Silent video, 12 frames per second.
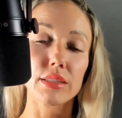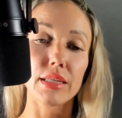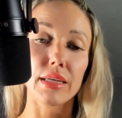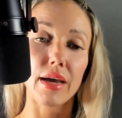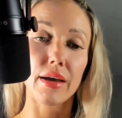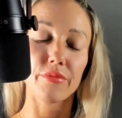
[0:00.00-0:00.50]
They
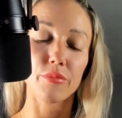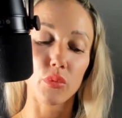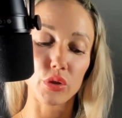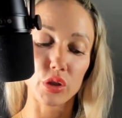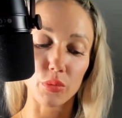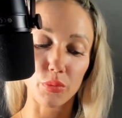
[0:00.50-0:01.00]
have
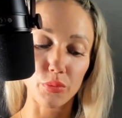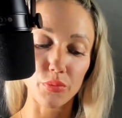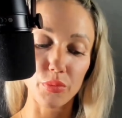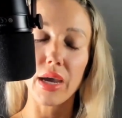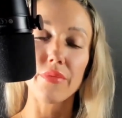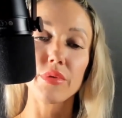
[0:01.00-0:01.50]
more,
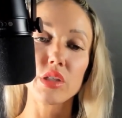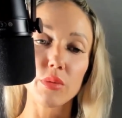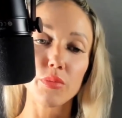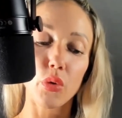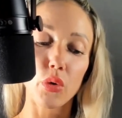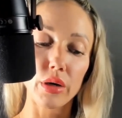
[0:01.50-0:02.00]
have the
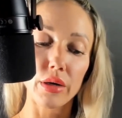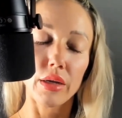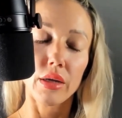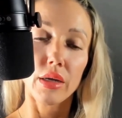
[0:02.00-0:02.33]
support,